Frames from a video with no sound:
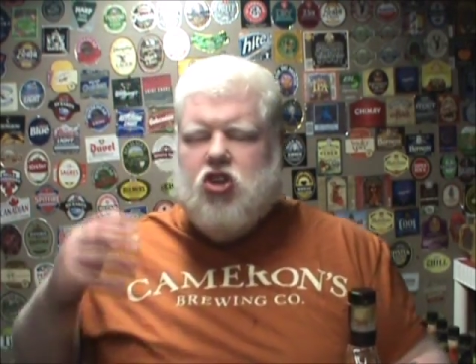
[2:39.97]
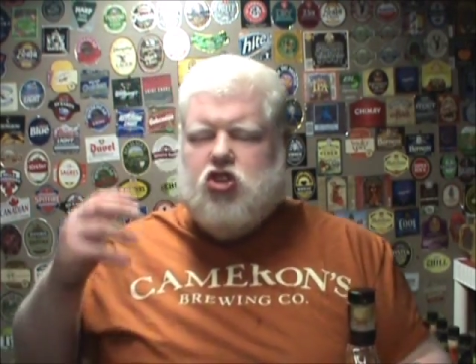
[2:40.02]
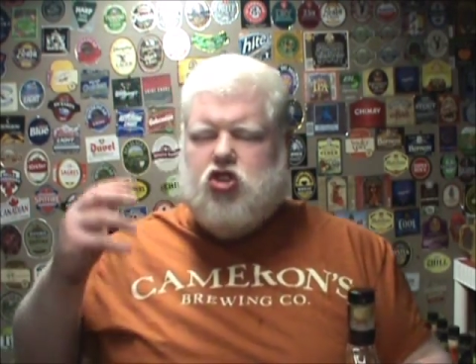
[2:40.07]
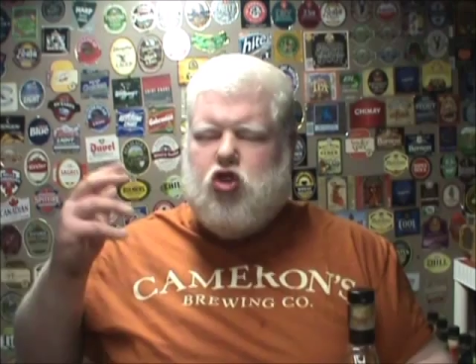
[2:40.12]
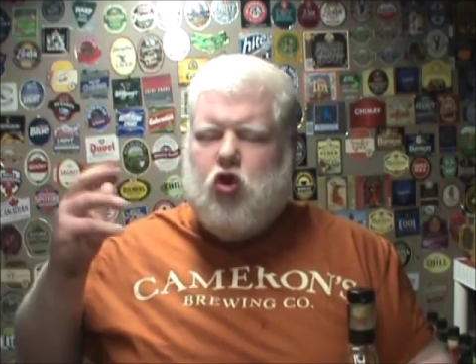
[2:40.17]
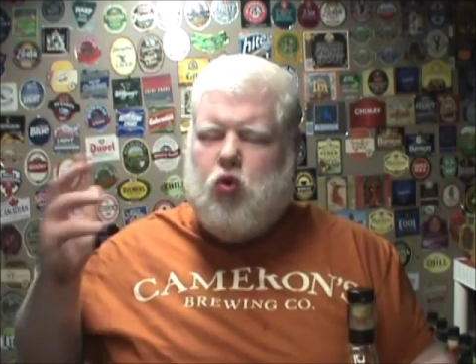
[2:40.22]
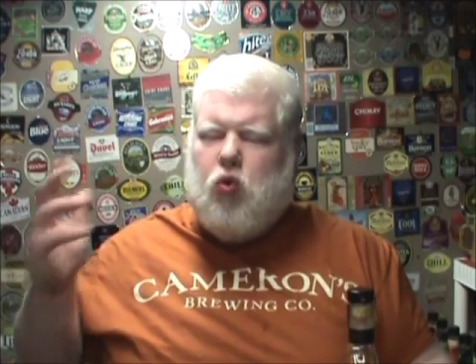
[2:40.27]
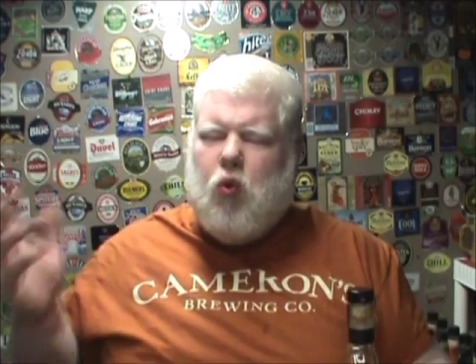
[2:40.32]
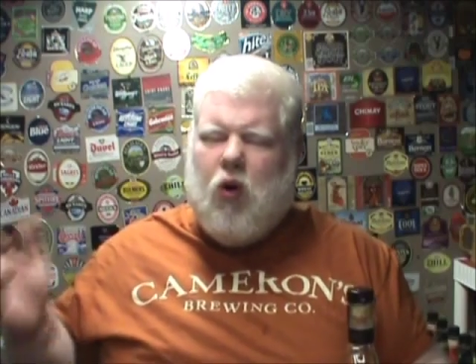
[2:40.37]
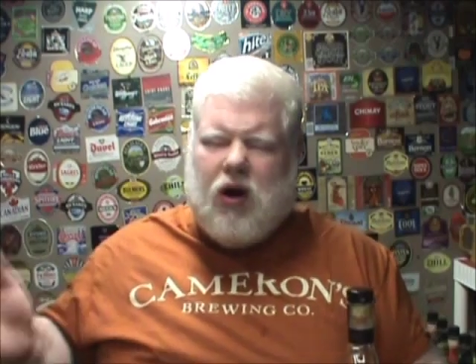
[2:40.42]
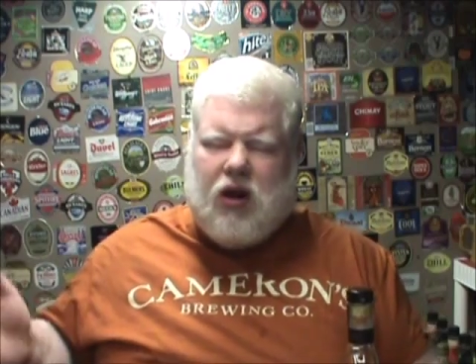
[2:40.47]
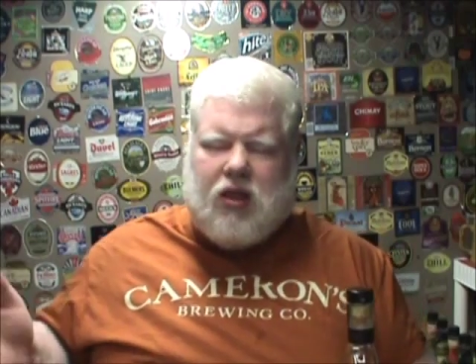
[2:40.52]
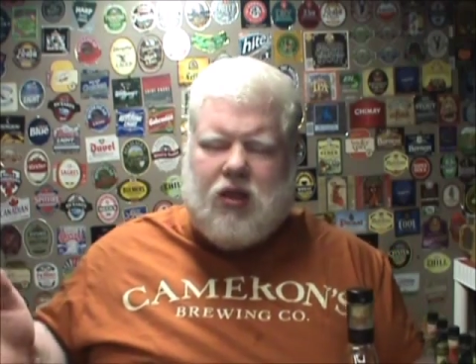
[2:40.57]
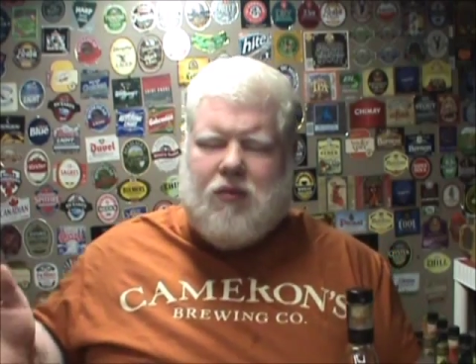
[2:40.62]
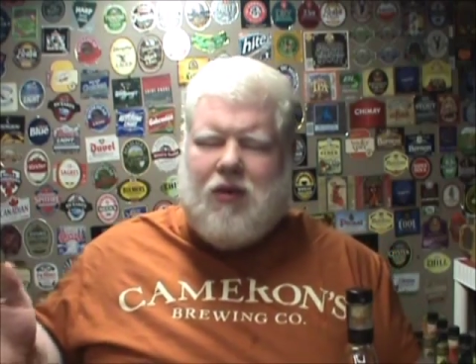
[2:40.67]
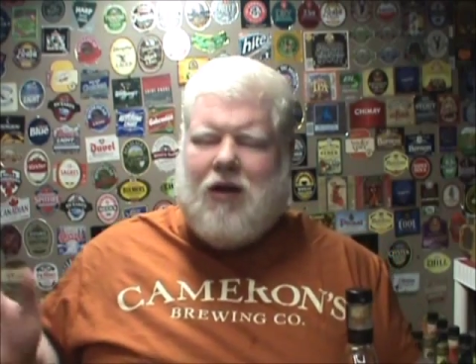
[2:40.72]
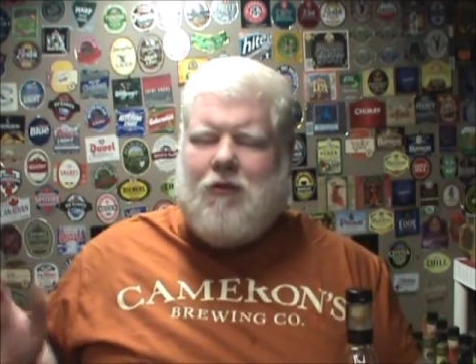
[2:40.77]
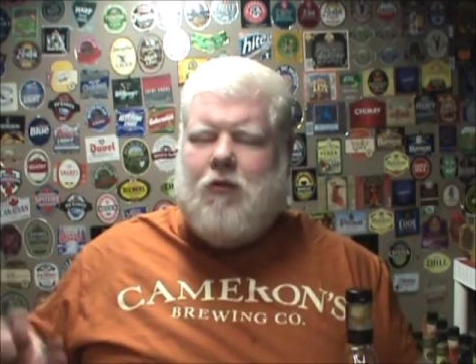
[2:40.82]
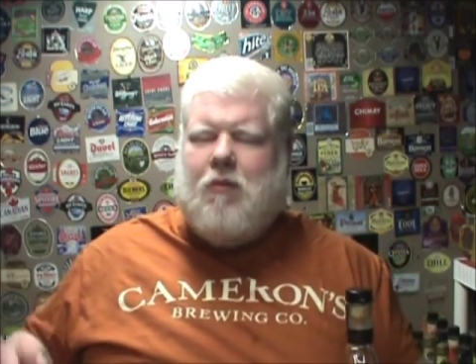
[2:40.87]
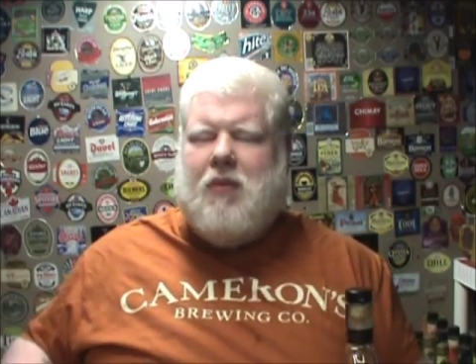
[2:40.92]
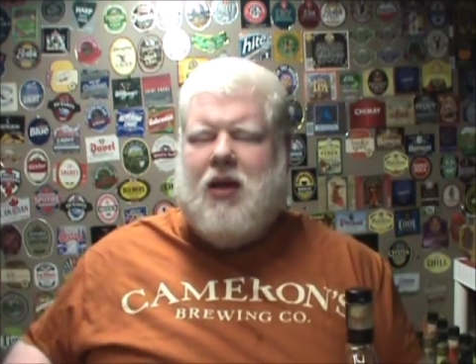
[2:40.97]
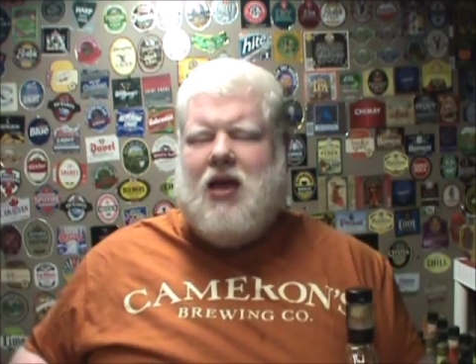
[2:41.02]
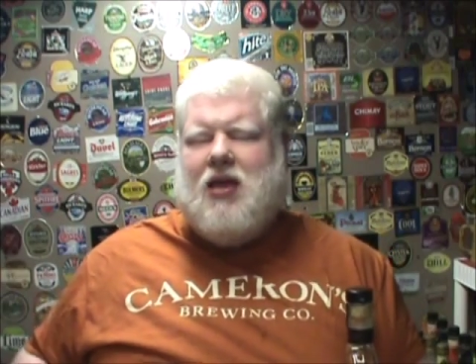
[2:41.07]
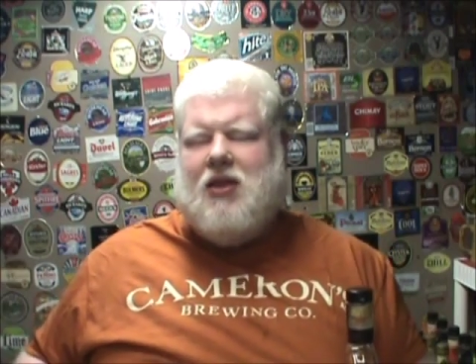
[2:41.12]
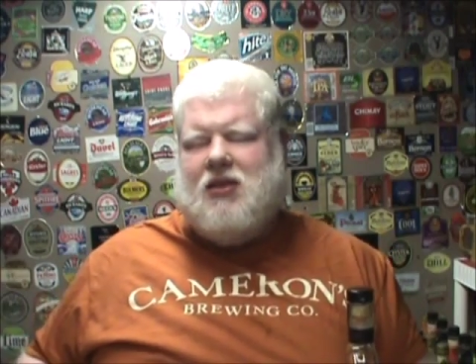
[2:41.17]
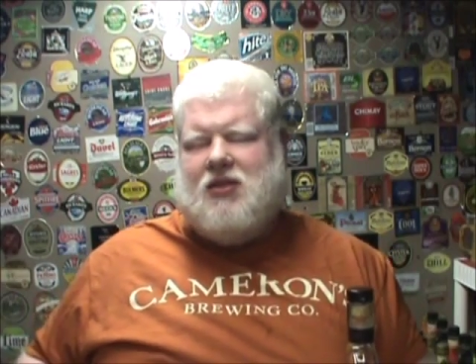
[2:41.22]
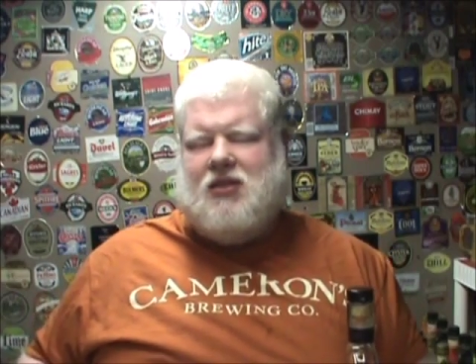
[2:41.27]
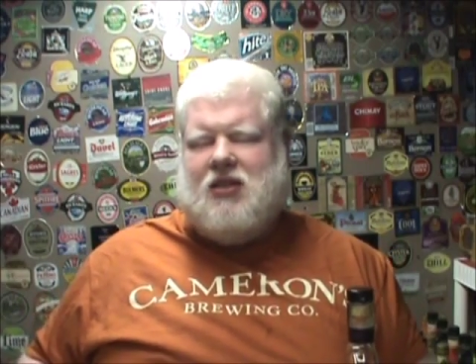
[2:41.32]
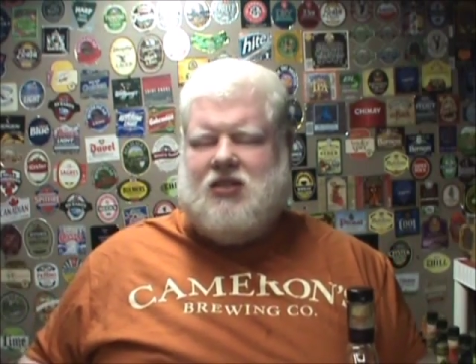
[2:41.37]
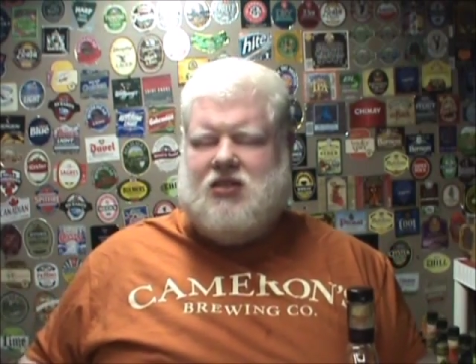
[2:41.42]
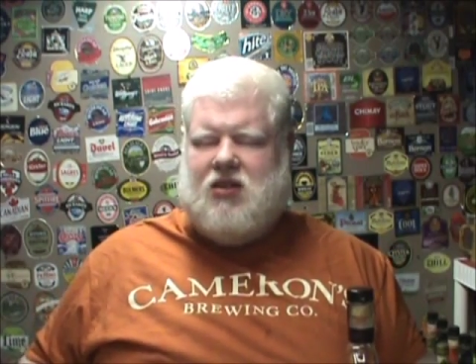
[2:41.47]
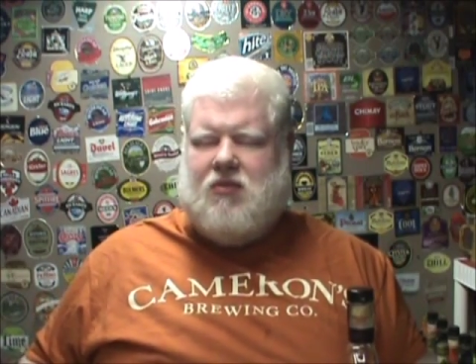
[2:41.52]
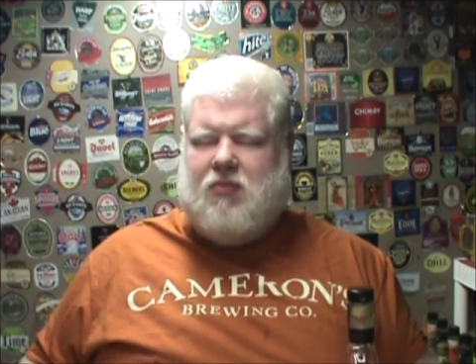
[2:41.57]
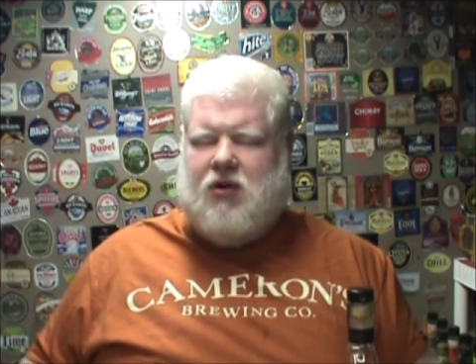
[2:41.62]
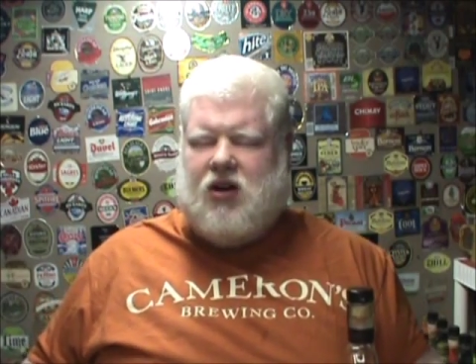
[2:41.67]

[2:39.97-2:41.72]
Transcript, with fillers: So one of them I will pay the 60